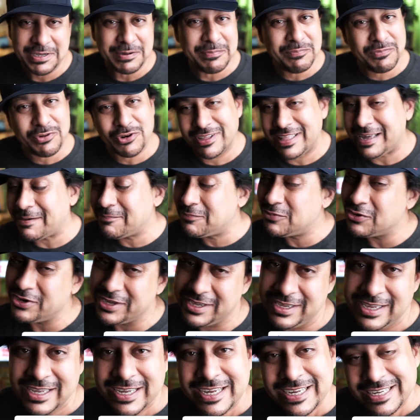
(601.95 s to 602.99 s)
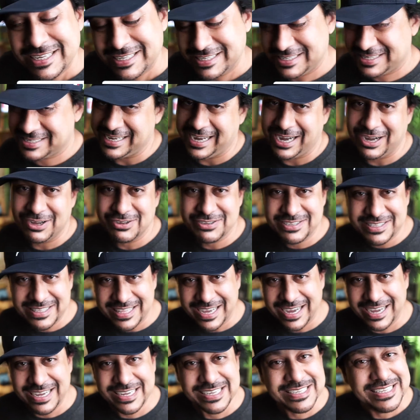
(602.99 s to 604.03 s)
And boy, that boy, it sounds
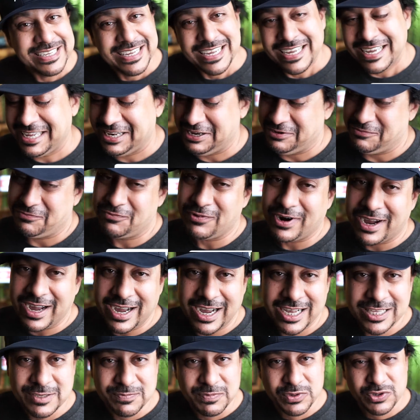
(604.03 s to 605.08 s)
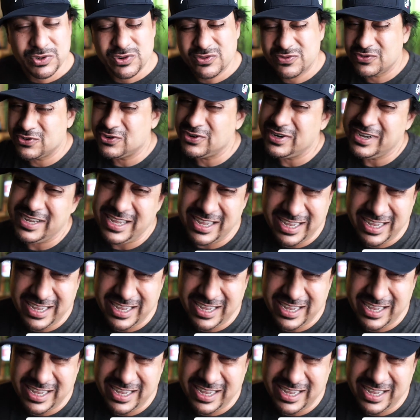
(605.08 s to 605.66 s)
nice and it rides beautiful.